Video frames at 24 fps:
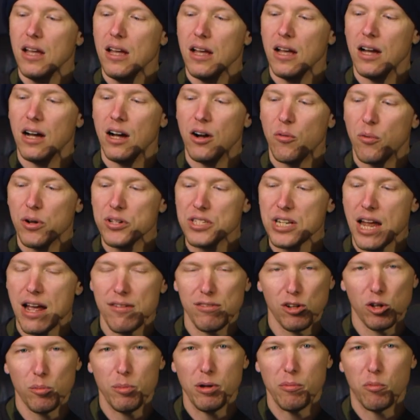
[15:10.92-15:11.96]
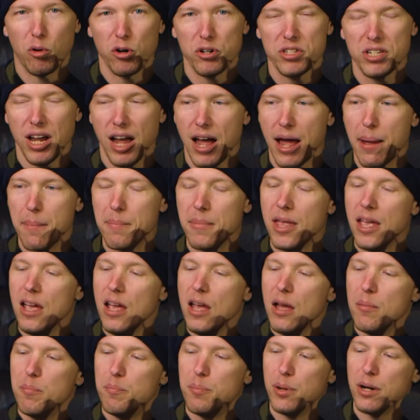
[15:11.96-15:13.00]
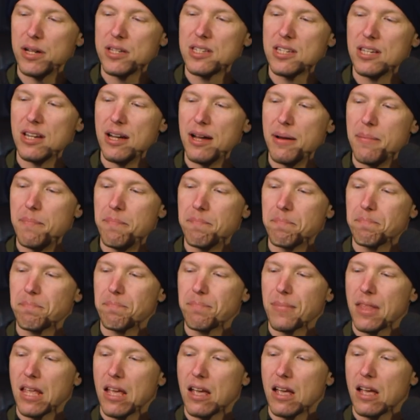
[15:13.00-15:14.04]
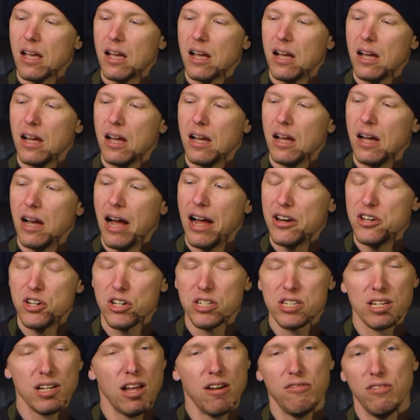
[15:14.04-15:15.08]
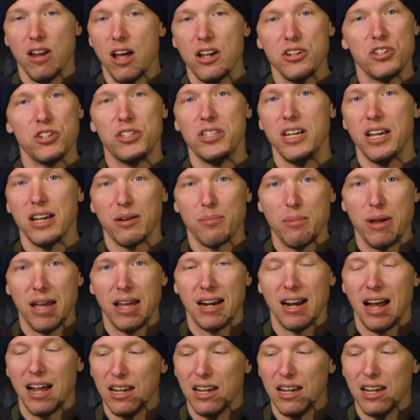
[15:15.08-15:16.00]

once I have a little bit more time. But I just love Logitech, man.